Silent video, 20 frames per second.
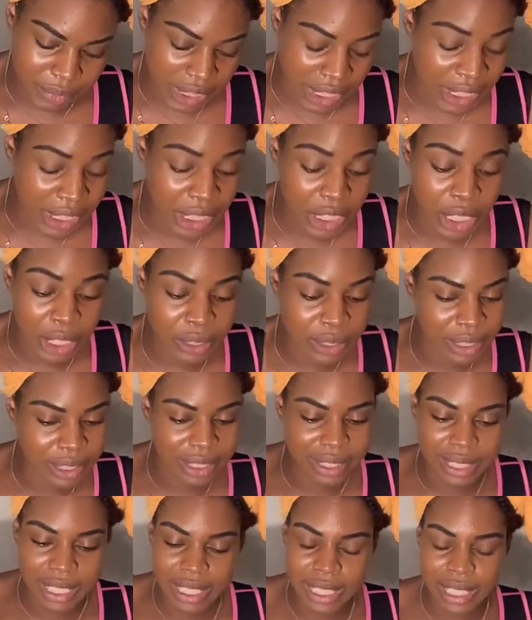There goes the
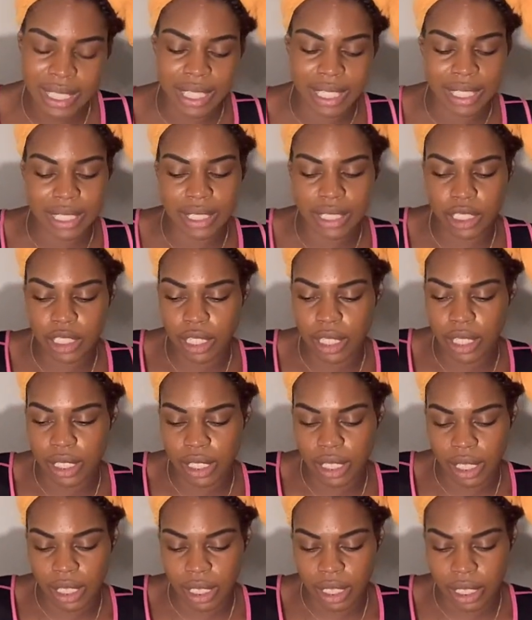thinking
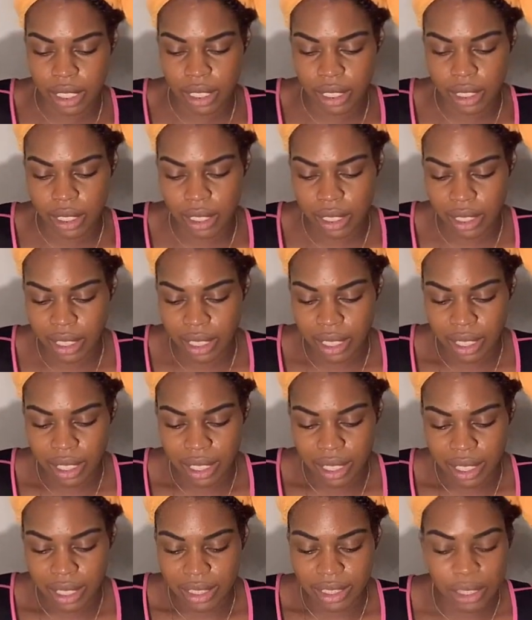again.
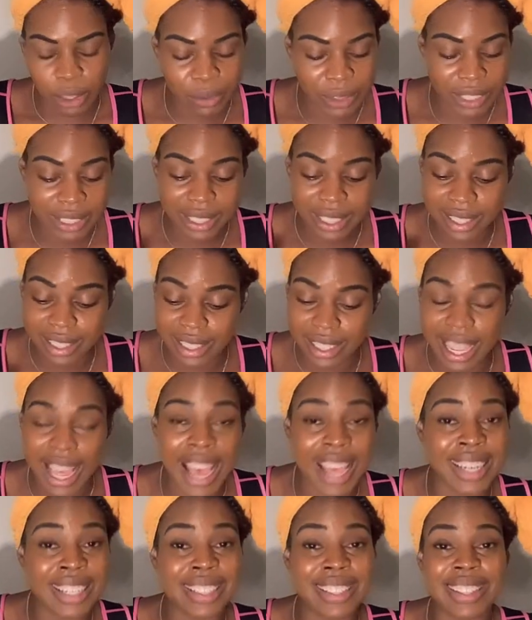So there's a
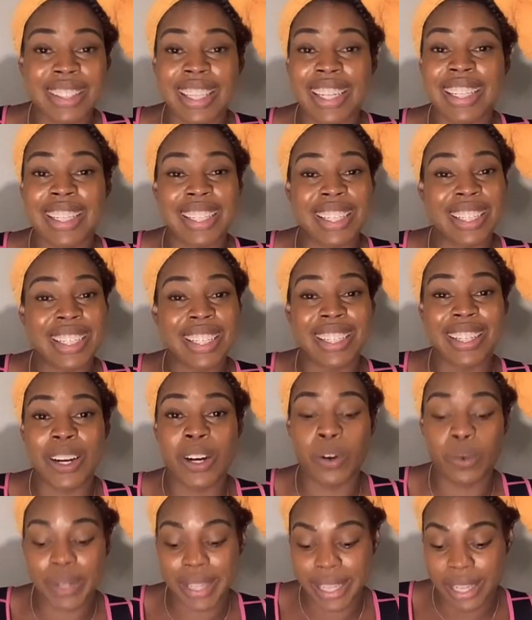lot of thinking
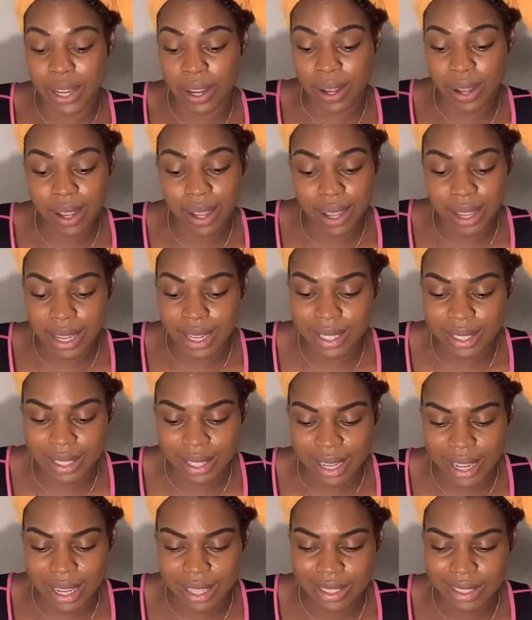going on
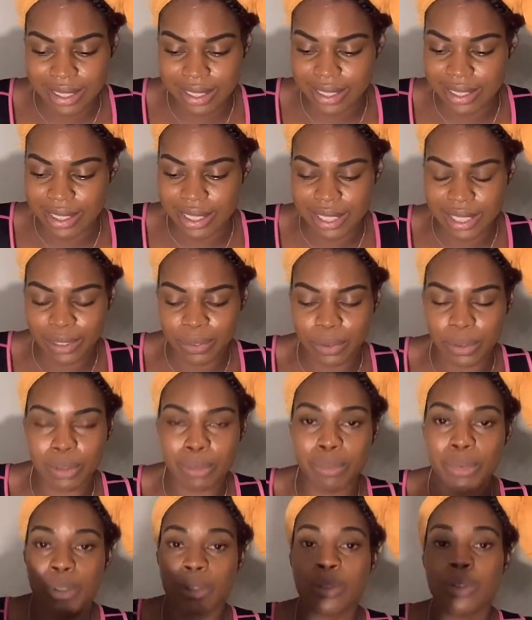under this full
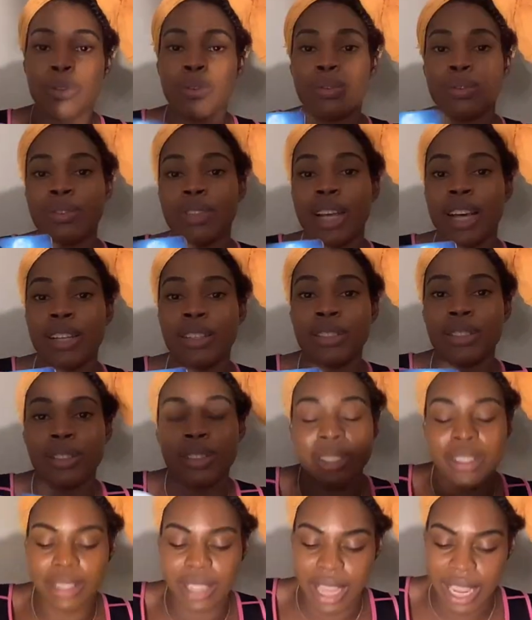moon, under
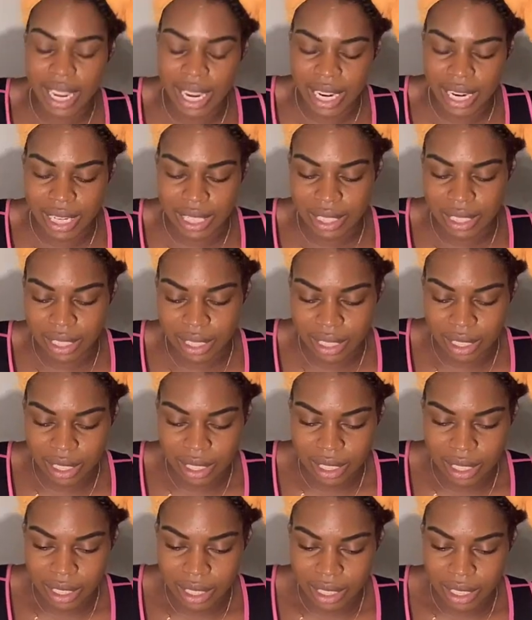the night.
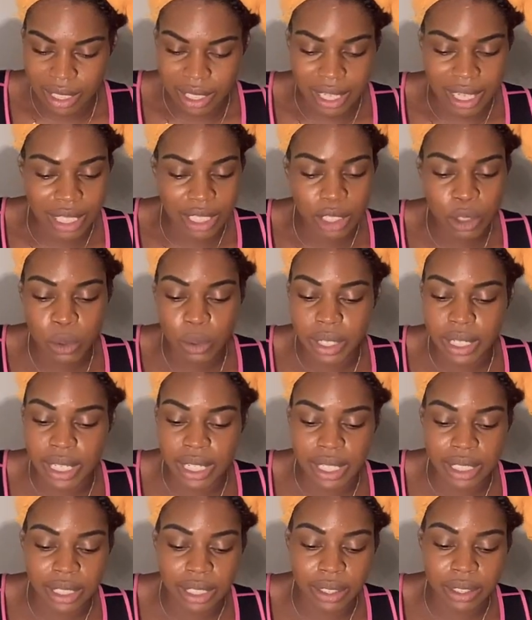Yeah, you were
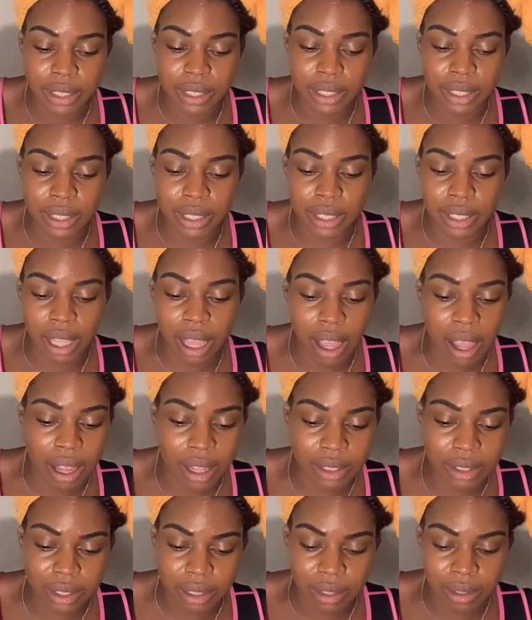in your
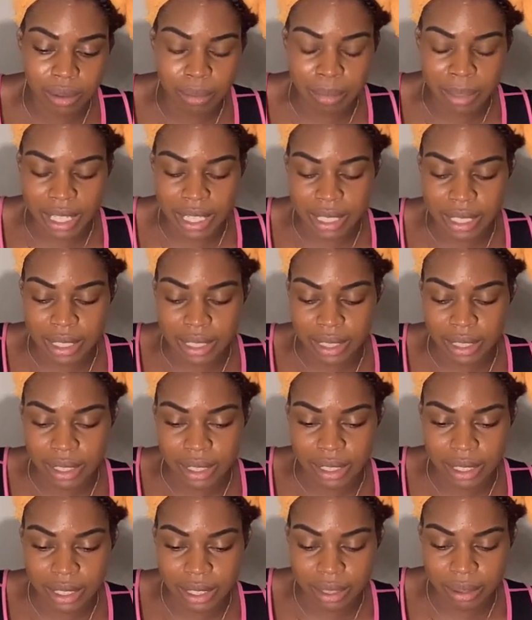thoughts. Oh my
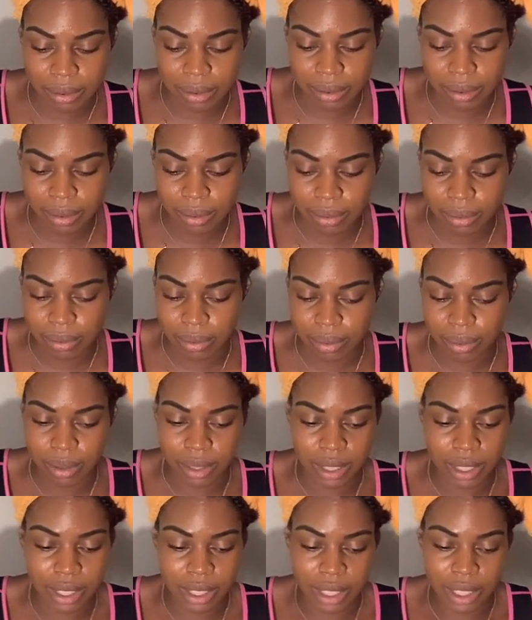goodness. Oof.
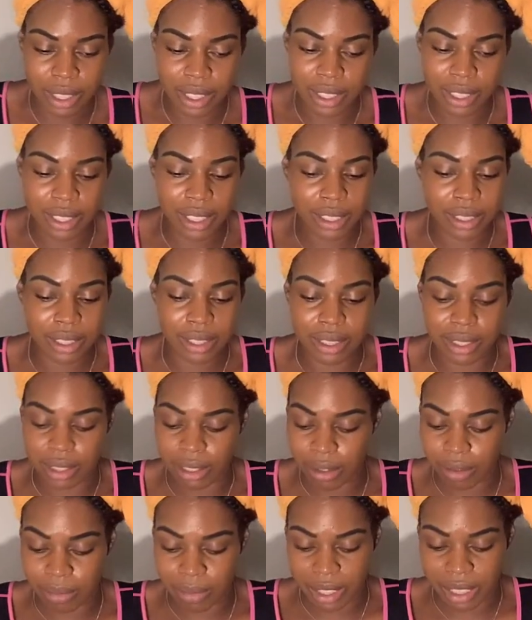There's
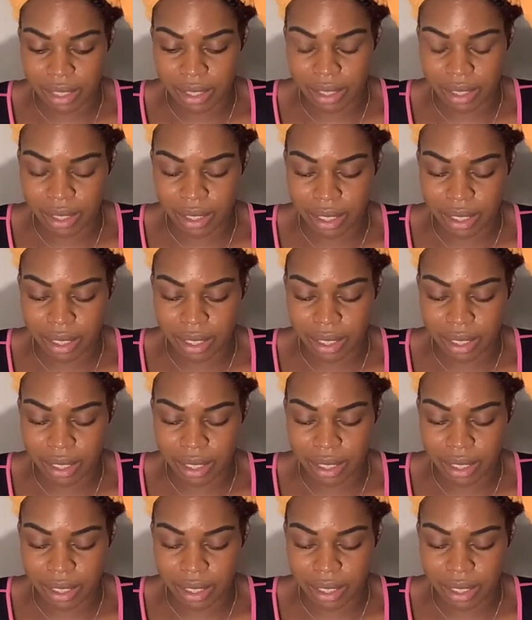so much.